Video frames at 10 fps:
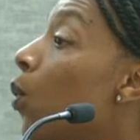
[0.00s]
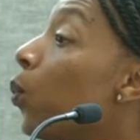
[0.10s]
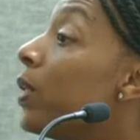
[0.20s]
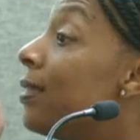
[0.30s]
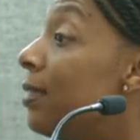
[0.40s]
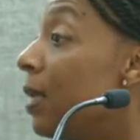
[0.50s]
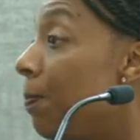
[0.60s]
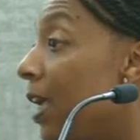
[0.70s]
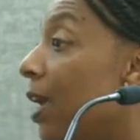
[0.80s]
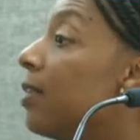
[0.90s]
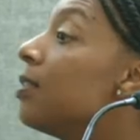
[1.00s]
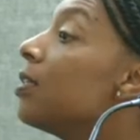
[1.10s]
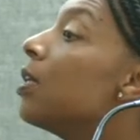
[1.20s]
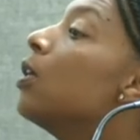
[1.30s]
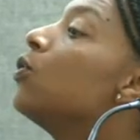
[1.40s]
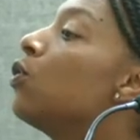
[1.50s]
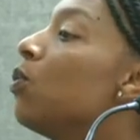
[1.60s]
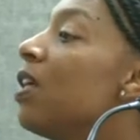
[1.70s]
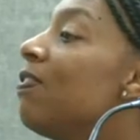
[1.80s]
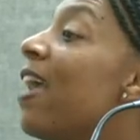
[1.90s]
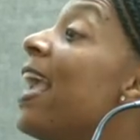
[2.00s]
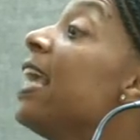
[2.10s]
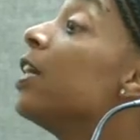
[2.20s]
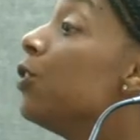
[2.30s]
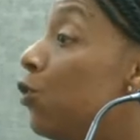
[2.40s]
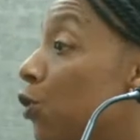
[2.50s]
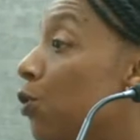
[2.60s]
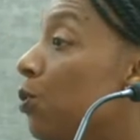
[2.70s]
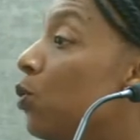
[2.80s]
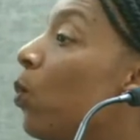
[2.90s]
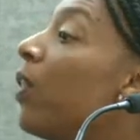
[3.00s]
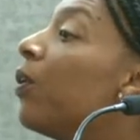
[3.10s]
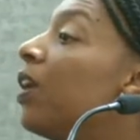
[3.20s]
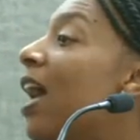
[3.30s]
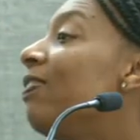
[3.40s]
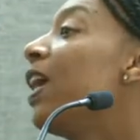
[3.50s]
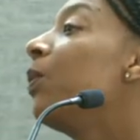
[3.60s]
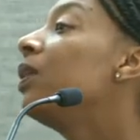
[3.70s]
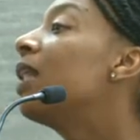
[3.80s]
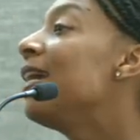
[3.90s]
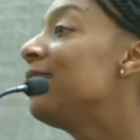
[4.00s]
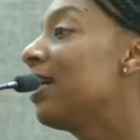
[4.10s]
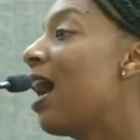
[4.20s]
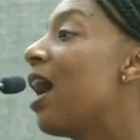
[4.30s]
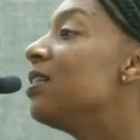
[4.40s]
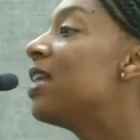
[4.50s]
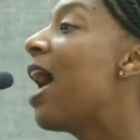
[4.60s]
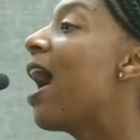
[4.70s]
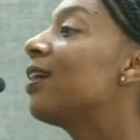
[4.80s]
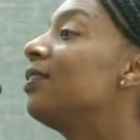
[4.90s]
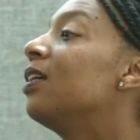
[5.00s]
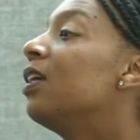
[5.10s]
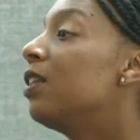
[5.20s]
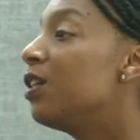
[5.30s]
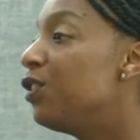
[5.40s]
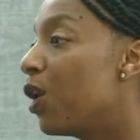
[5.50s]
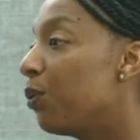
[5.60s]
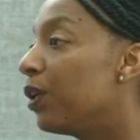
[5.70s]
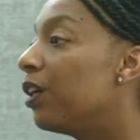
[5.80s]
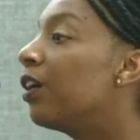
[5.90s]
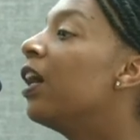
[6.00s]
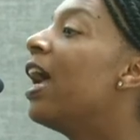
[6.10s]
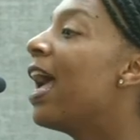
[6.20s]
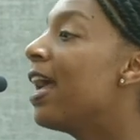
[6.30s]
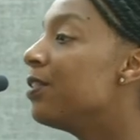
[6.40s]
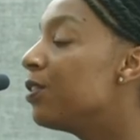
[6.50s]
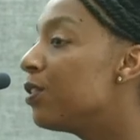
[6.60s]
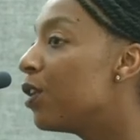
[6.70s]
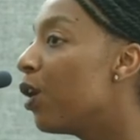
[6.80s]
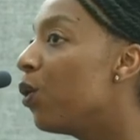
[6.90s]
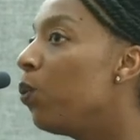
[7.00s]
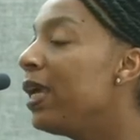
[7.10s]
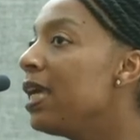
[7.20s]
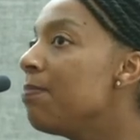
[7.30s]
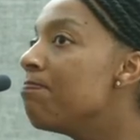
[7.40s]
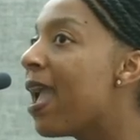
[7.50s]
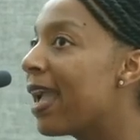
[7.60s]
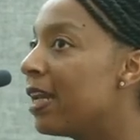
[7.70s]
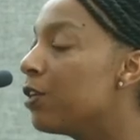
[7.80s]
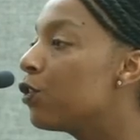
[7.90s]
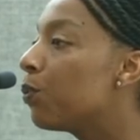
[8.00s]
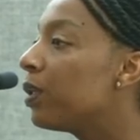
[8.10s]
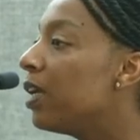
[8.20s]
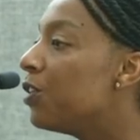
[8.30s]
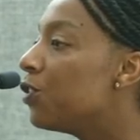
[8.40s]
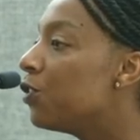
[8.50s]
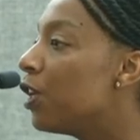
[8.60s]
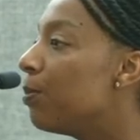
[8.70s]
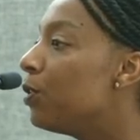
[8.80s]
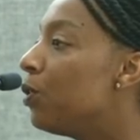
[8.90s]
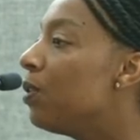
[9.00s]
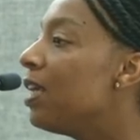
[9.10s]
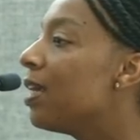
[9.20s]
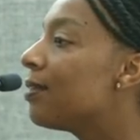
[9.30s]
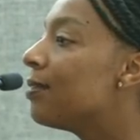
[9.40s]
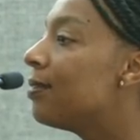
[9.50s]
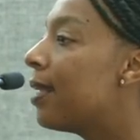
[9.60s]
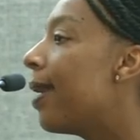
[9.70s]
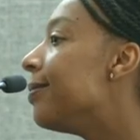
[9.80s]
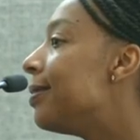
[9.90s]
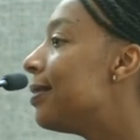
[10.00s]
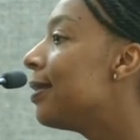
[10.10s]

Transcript: recipient so that they can choose whether or not they would like to contact the donor. And so we manage the relationship to the extent